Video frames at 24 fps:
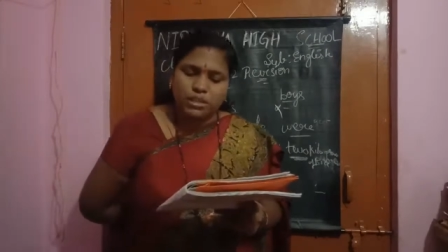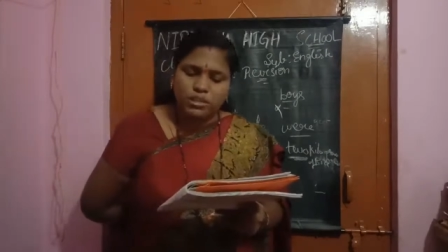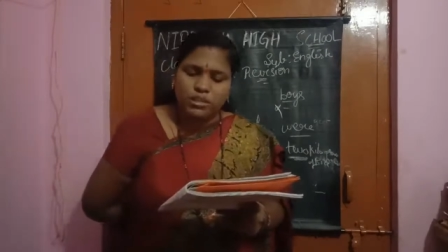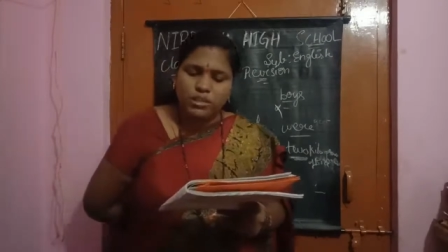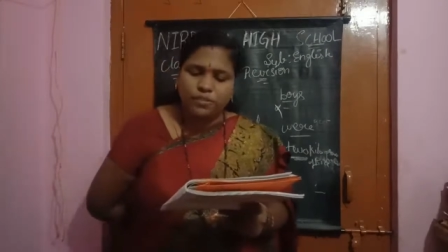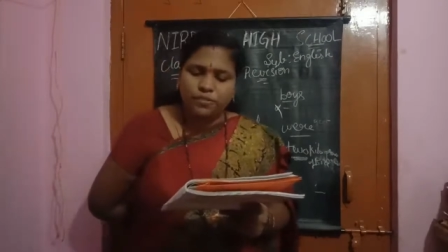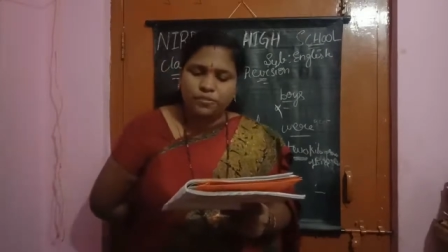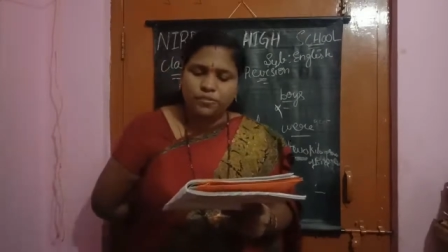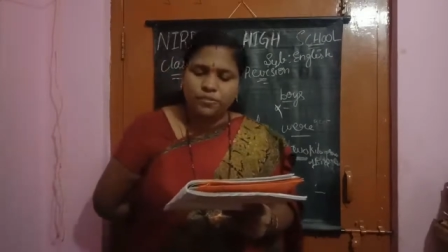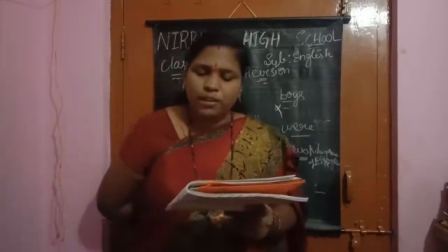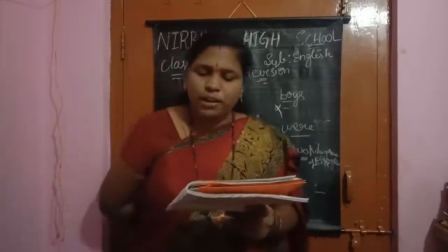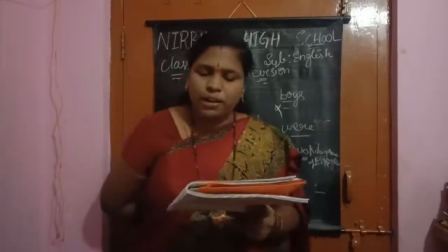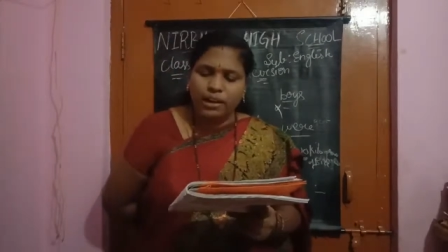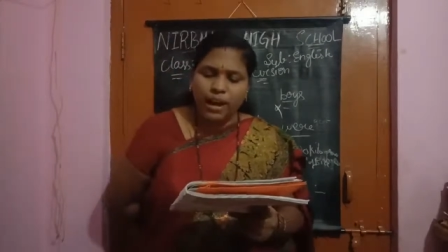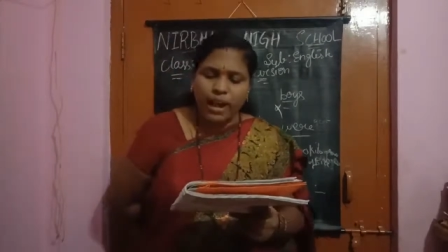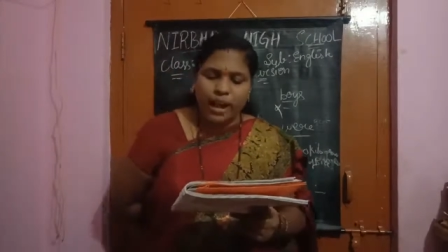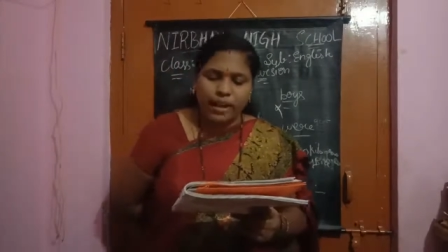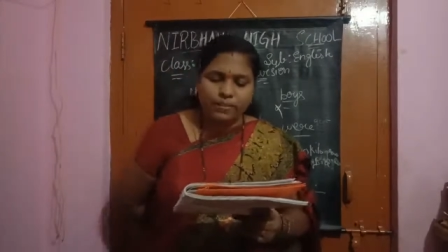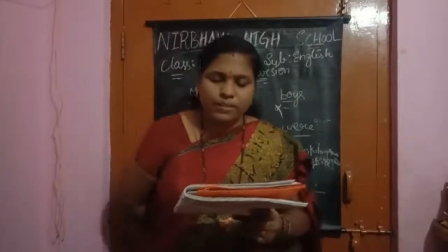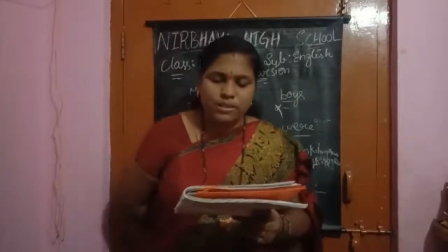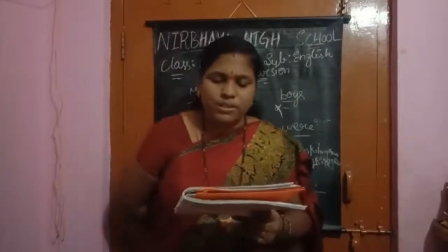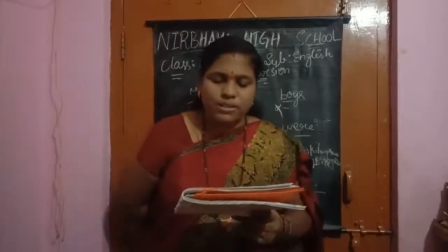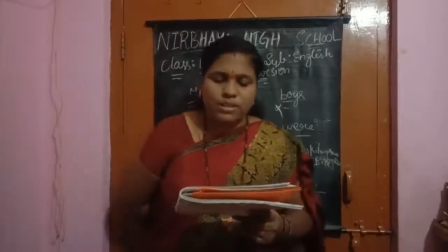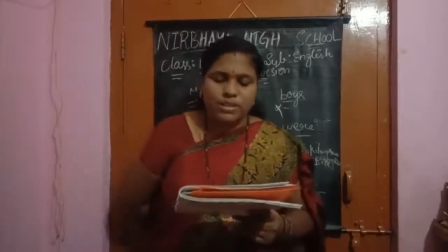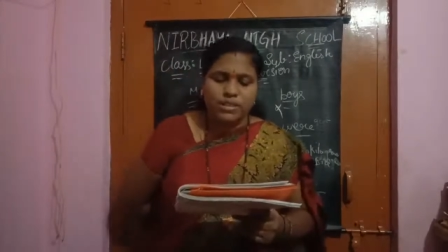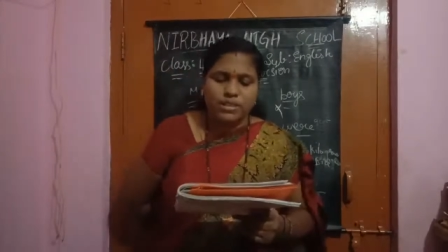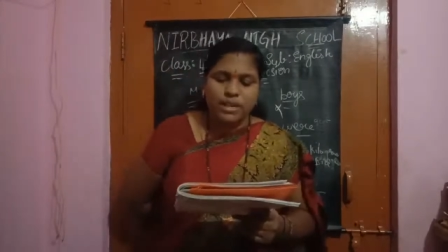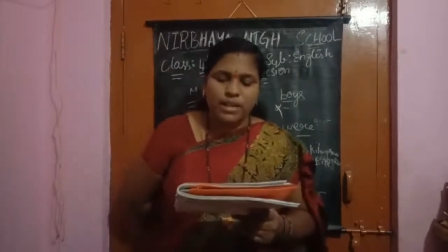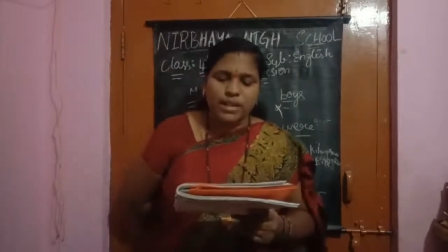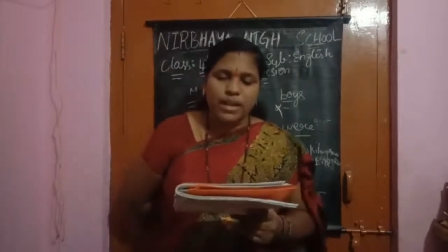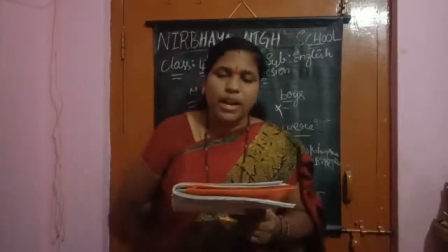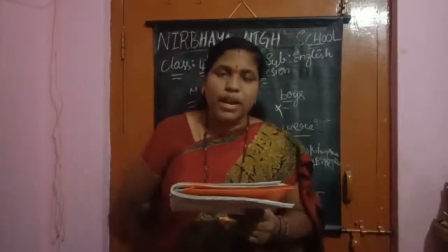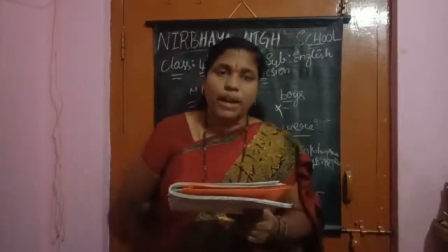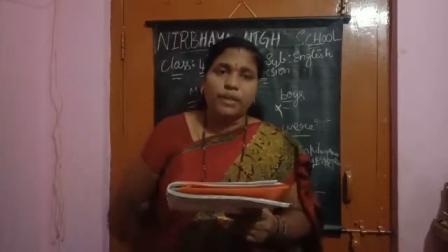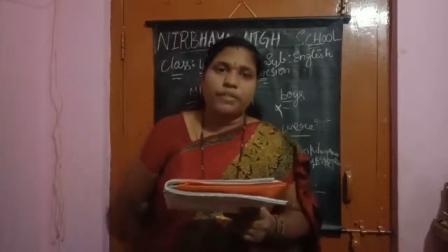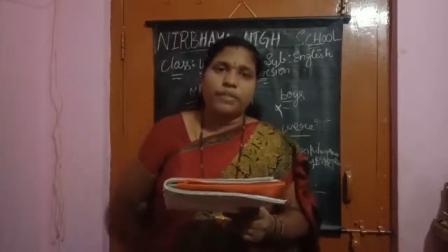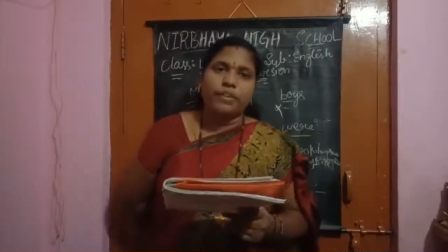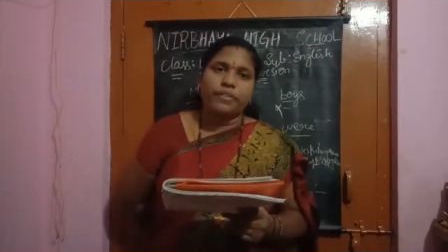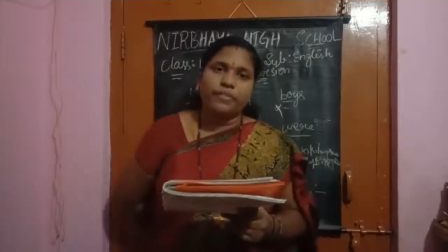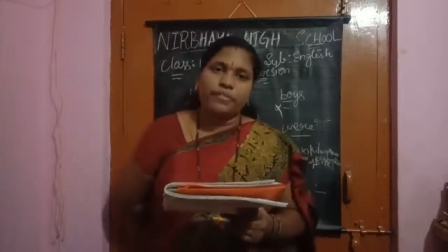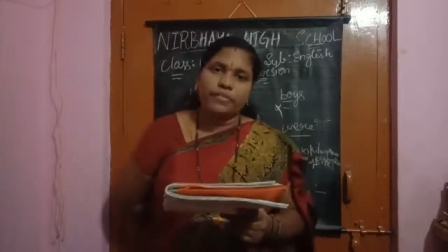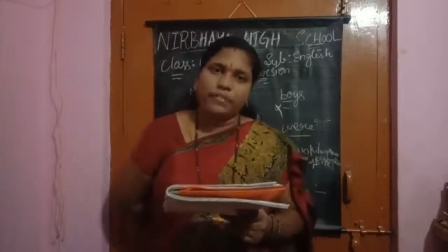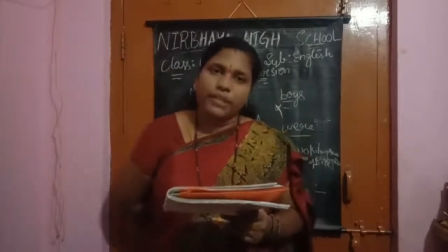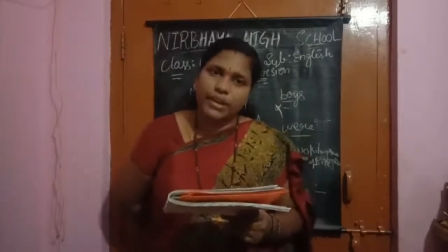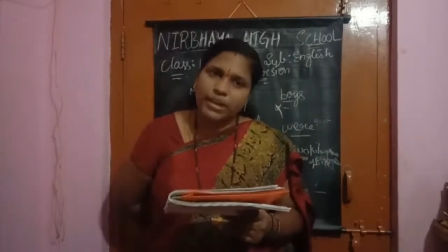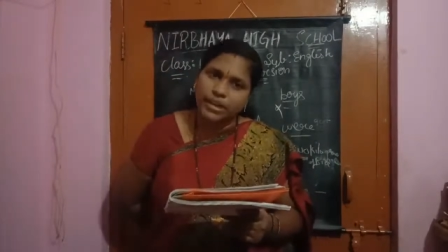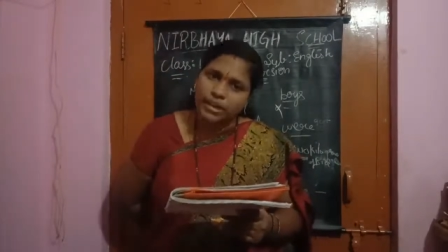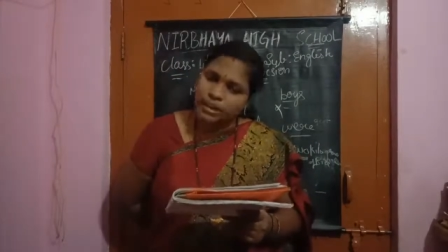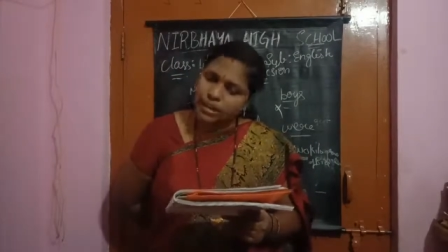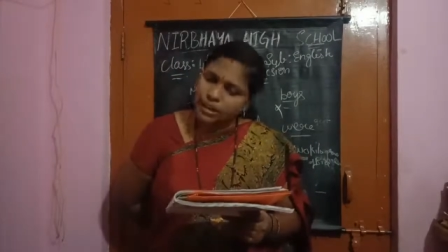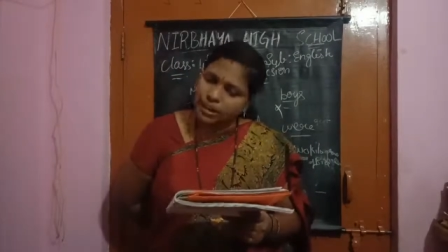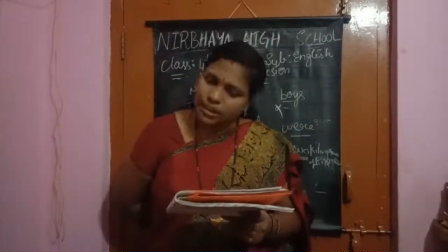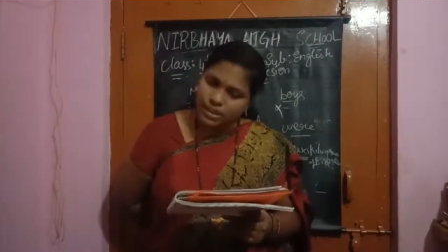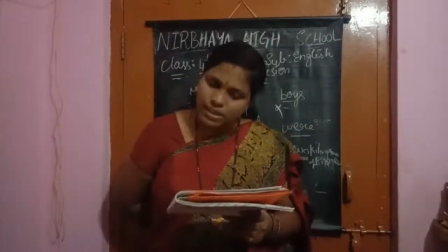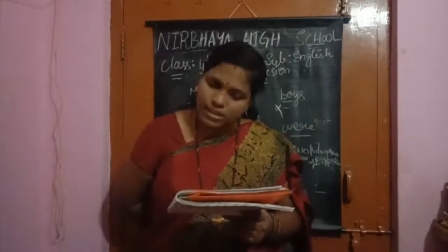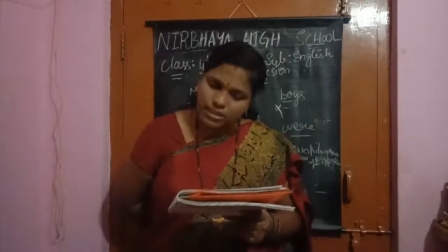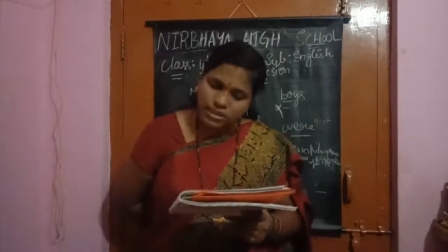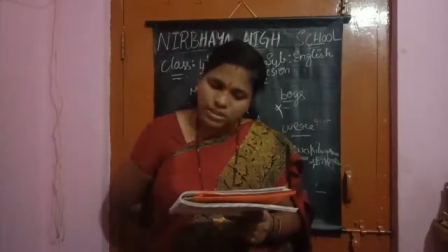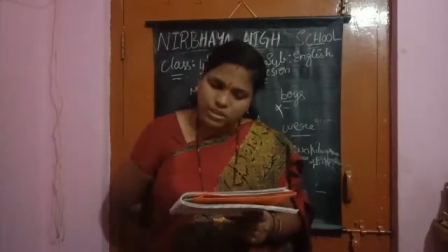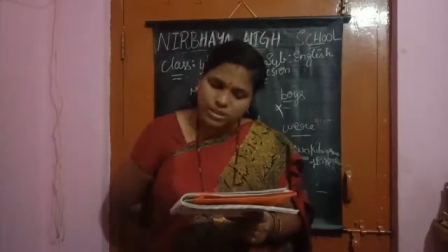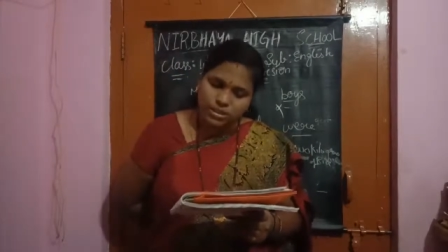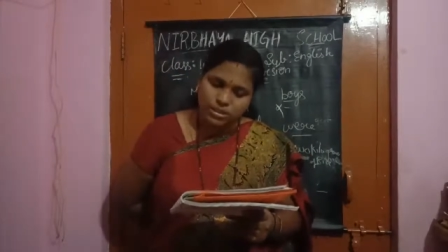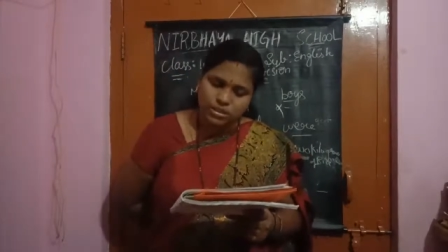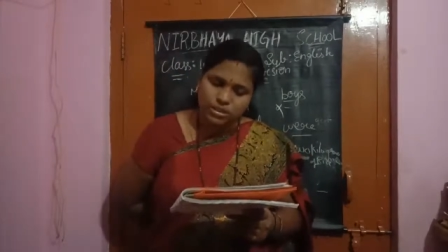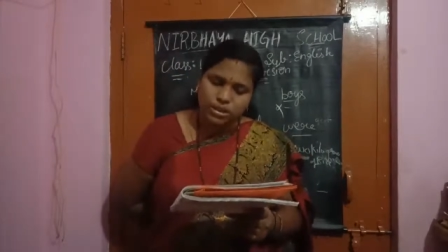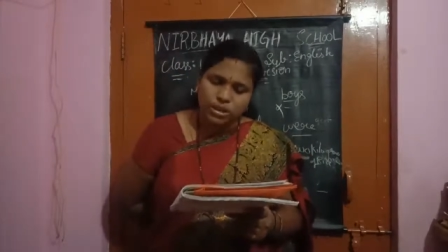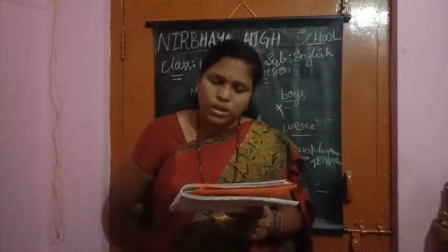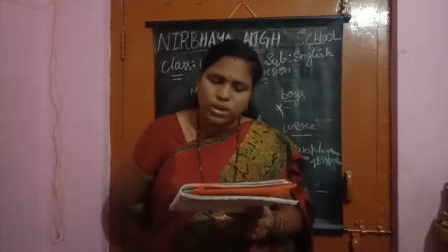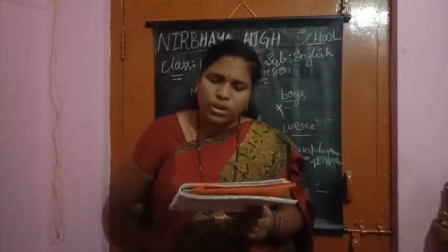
different languages and have different culture.